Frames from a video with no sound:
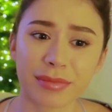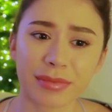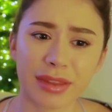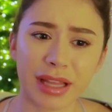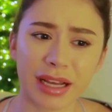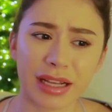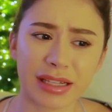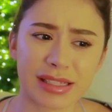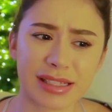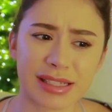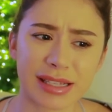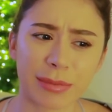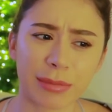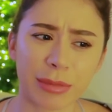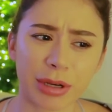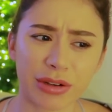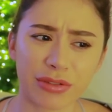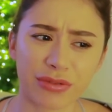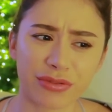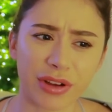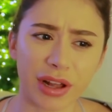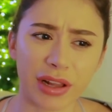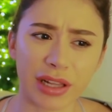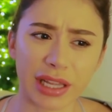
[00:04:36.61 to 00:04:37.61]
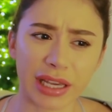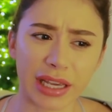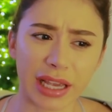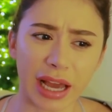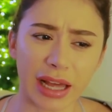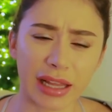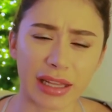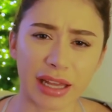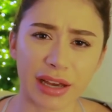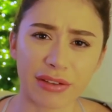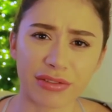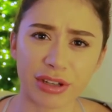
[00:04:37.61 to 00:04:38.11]
that someone felt like
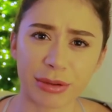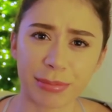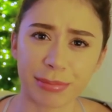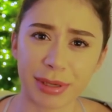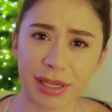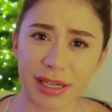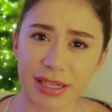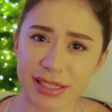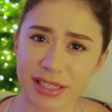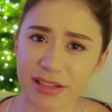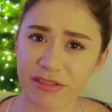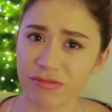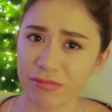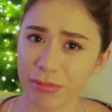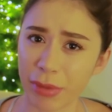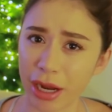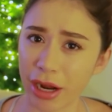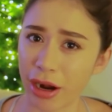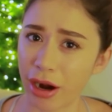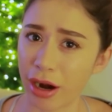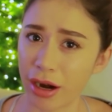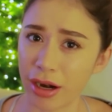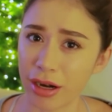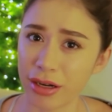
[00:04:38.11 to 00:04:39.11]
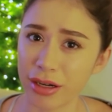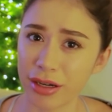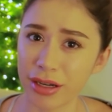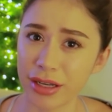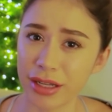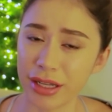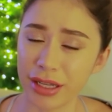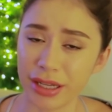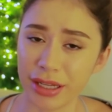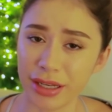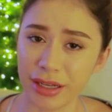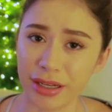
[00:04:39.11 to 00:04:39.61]
I left a piece of my heart
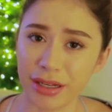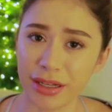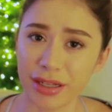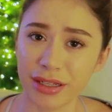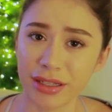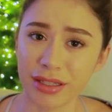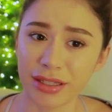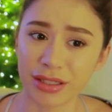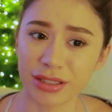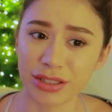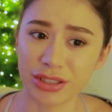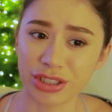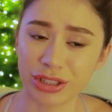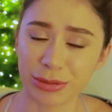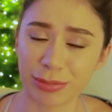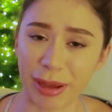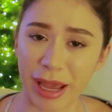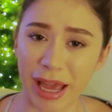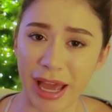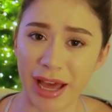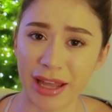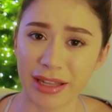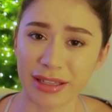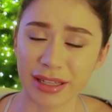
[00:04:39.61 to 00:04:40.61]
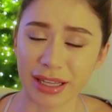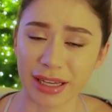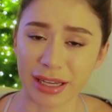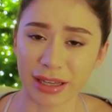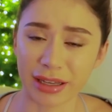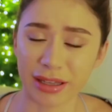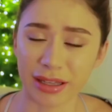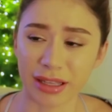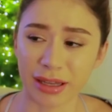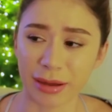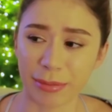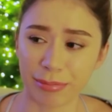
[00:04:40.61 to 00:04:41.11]
in Japan, like
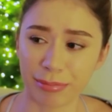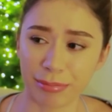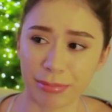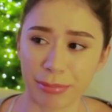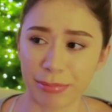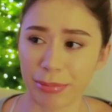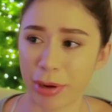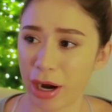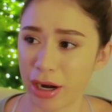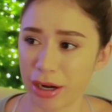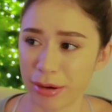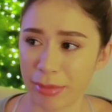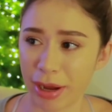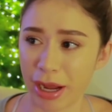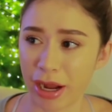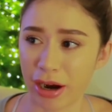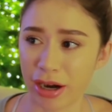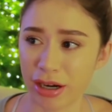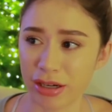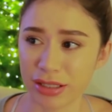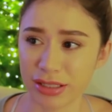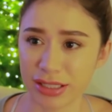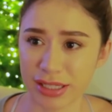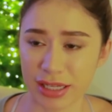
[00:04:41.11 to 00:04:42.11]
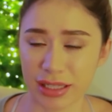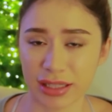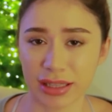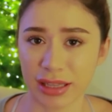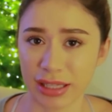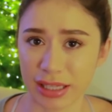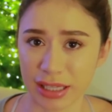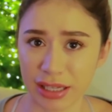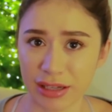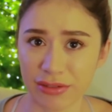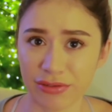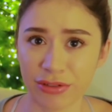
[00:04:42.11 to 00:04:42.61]
a part of my heart didn't
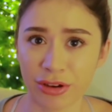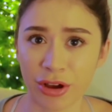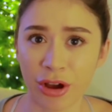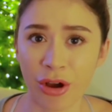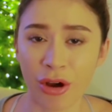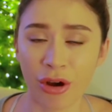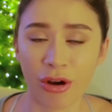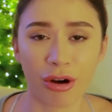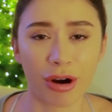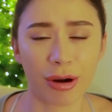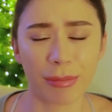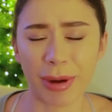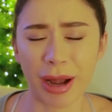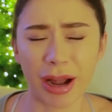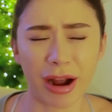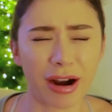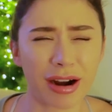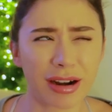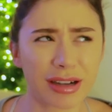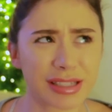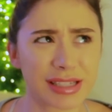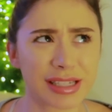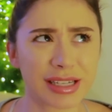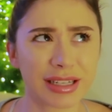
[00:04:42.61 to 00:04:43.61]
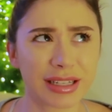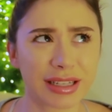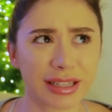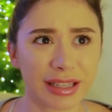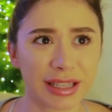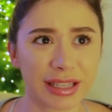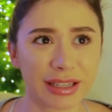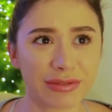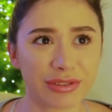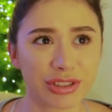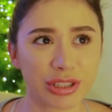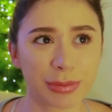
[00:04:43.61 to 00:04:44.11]
leave, or my heart didn't
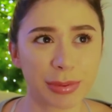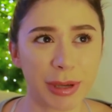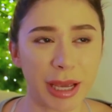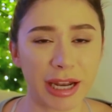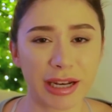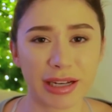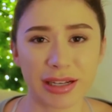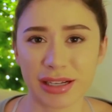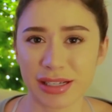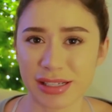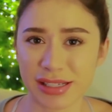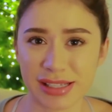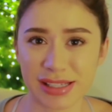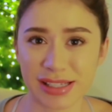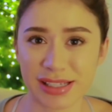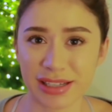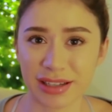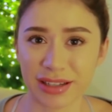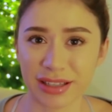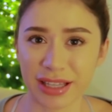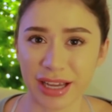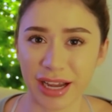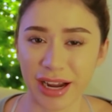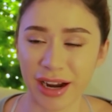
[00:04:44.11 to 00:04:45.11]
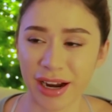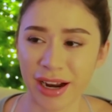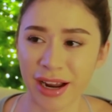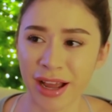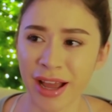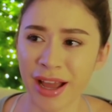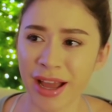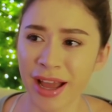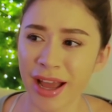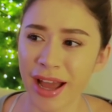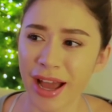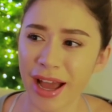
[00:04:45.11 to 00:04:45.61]
leave Japan and is still there.
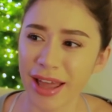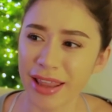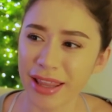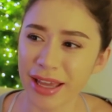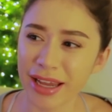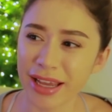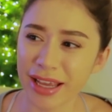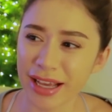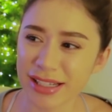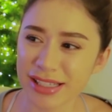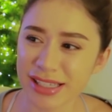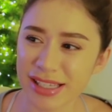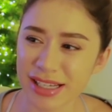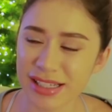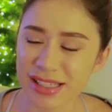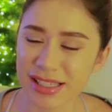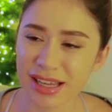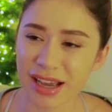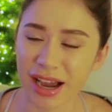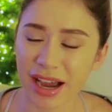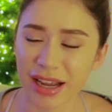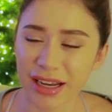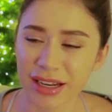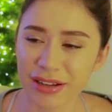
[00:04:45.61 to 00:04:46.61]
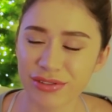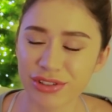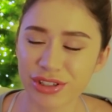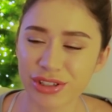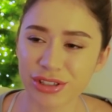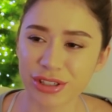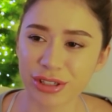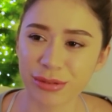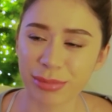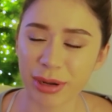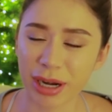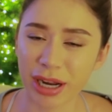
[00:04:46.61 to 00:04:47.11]
And I guess that's kind of
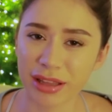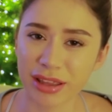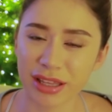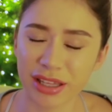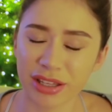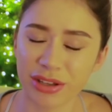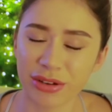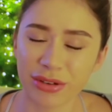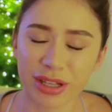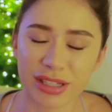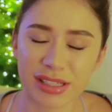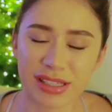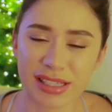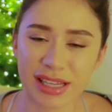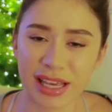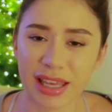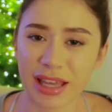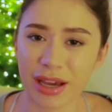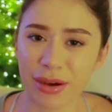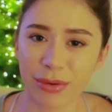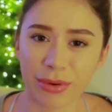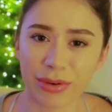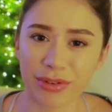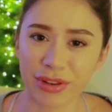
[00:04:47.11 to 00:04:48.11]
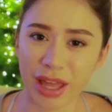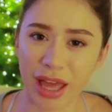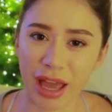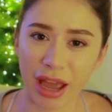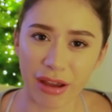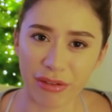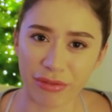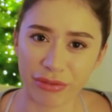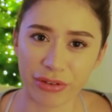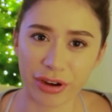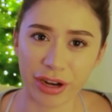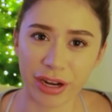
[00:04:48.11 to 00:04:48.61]
true, but I think you can say that with
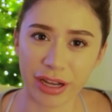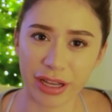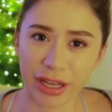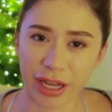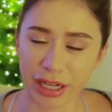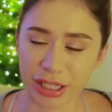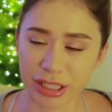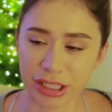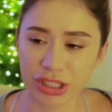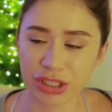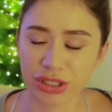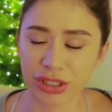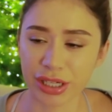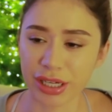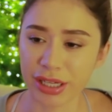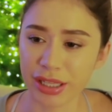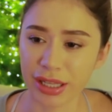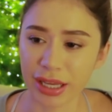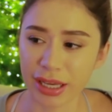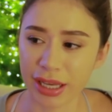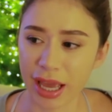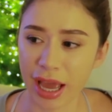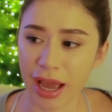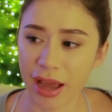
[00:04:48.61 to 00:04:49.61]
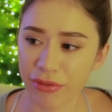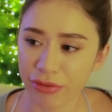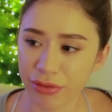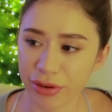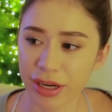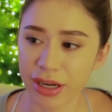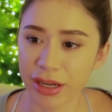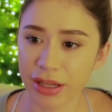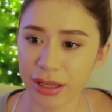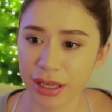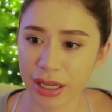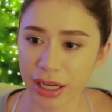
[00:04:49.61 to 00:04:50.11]
every country. Like
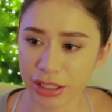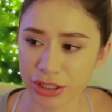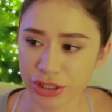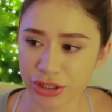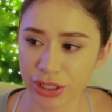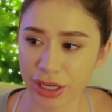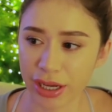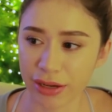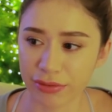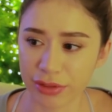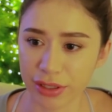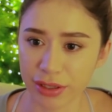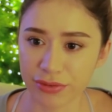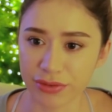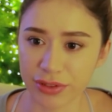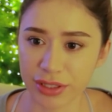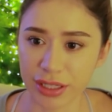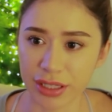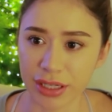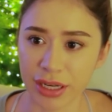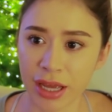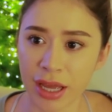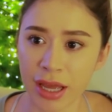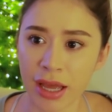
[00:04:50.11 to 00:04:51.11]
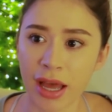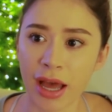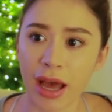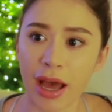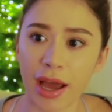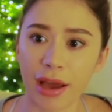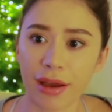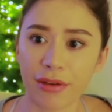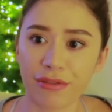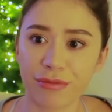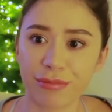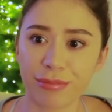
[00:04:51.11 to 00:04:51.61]
every country I've lived in,
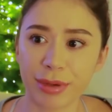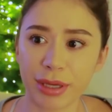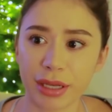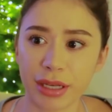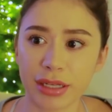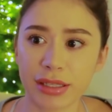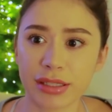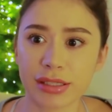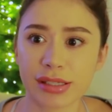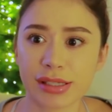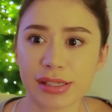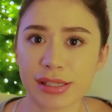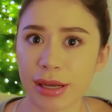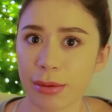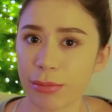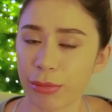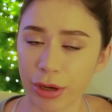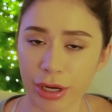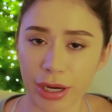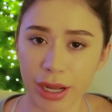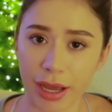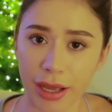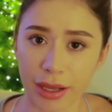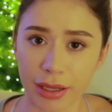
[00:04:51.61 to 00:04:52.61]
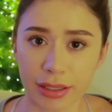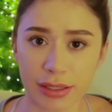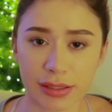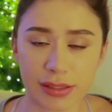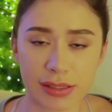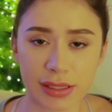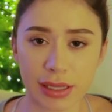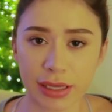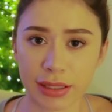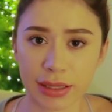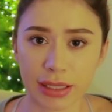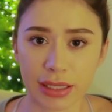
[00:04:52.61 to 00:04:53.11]
I've been someone
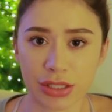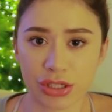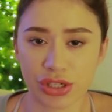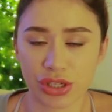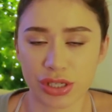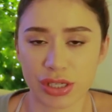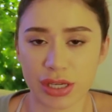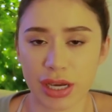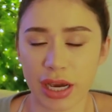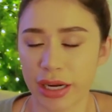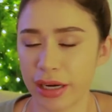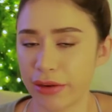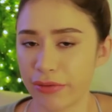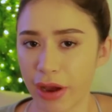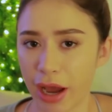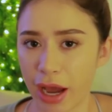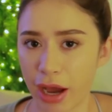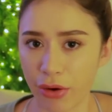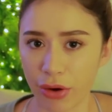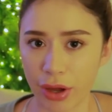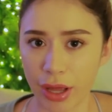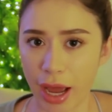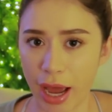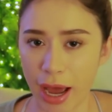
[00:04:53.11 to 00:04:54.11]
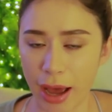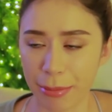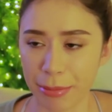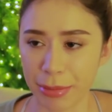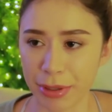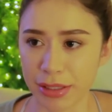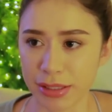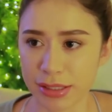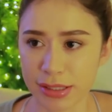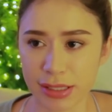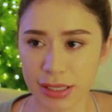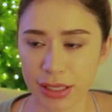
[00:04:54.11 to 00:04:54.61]
else. Like that's just kind of how it
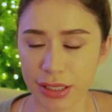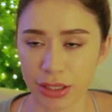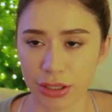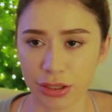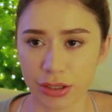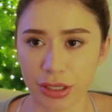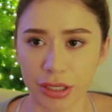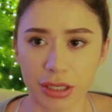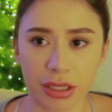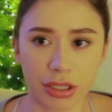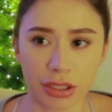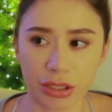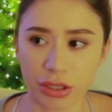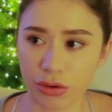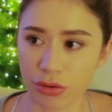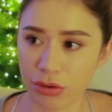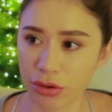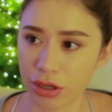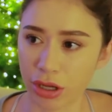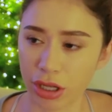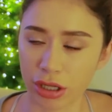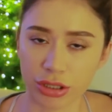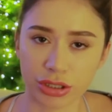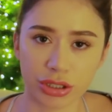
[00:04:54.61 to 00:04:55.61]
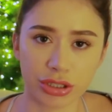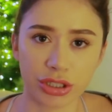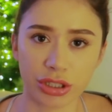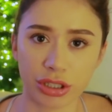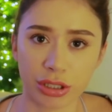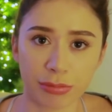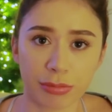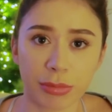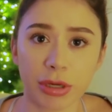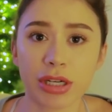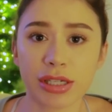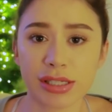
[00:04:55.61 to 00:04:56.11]
happens. Like you're in a new culture,
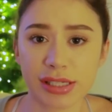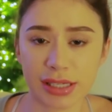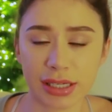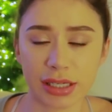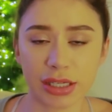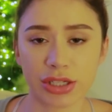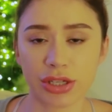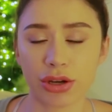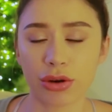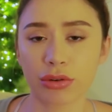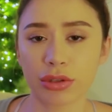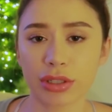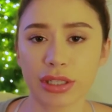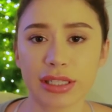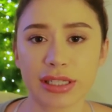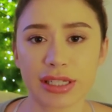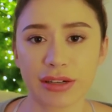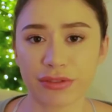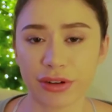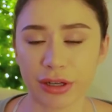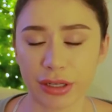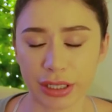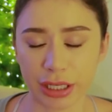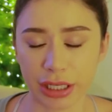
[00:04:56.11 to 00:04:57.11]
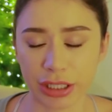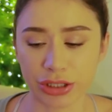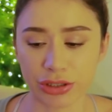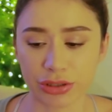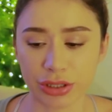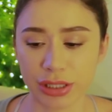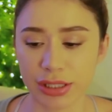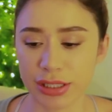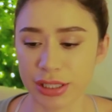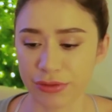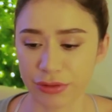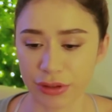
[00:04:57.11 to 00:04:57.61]
you're immersed in a totally different
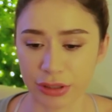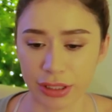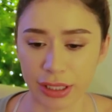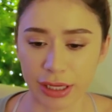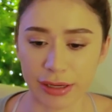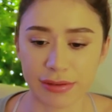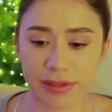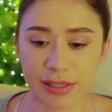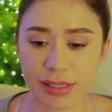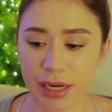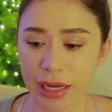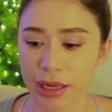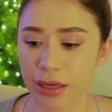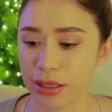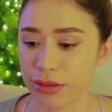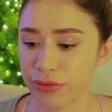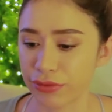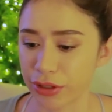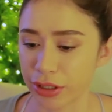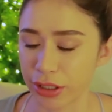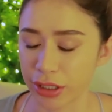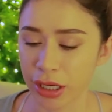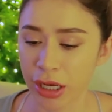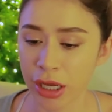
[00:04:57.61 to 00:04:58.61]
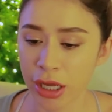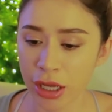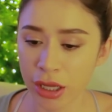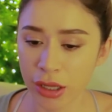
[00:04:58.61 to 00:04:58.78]
country, different lifestyle, different